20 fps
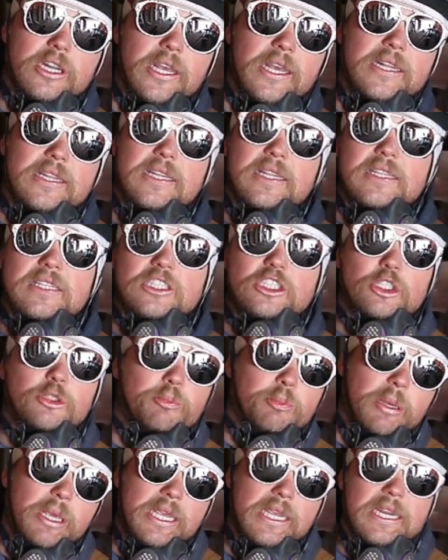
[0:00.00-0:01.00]
and then the
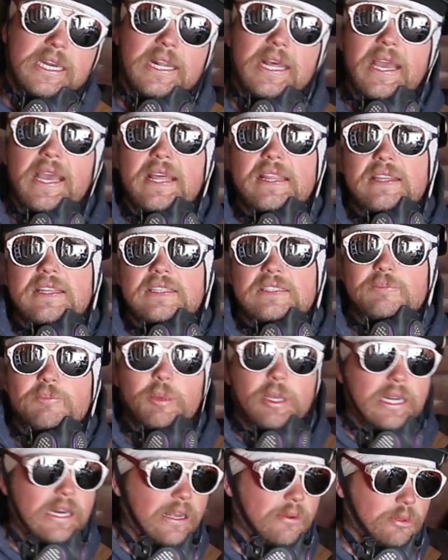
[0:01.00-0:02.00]
speed and the
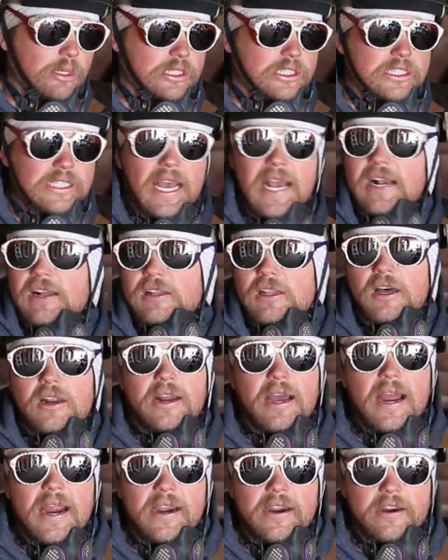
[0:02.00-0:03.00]
being able to stack a lot
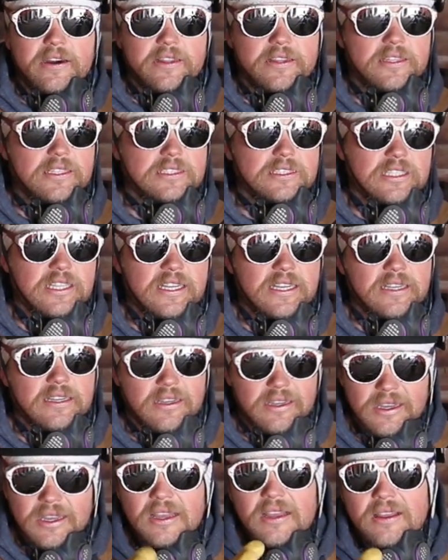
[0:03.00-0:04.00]
of iron in this thing,
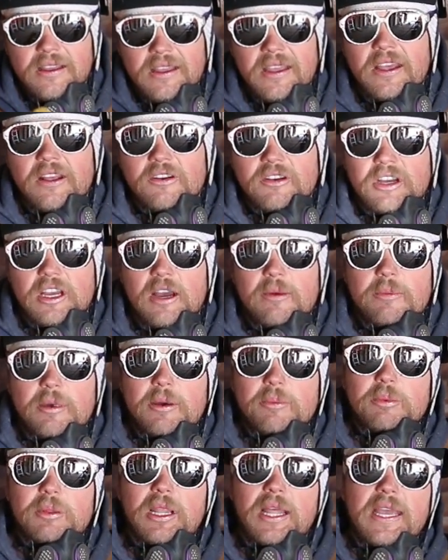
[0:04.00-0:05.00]
it'll come
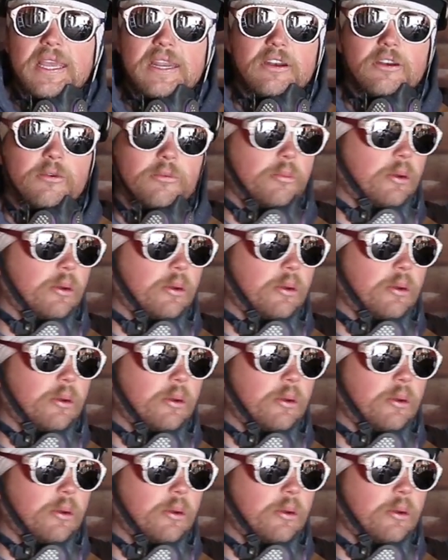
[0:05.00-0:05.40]
up later.